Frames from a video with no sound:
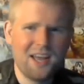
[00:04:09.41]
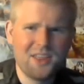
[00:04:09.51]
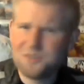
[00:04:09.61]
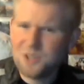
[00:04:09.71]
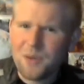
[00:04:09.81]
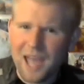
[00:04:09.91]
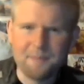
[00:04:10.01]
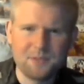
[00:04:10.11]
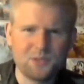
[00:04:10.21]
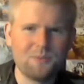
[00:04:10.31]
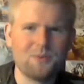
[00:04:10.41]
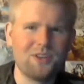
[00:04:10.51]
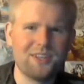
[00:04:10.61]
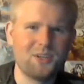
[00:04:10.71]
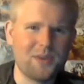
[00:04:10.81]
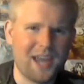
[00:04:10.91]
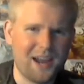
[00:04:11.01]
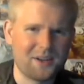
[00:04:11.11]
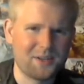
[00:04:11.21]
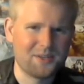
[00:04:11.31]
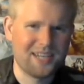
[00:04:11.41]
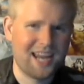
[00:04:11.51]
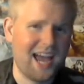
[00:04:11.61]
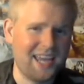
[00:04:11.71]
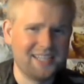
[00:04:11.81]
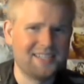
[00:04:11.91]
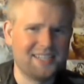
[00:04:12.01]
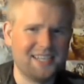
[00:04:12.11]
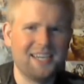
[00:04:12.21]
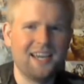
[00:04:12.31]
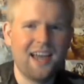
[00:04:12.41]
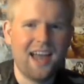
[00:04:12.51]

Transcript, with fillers: There's no chemistry between the two characters that I can see,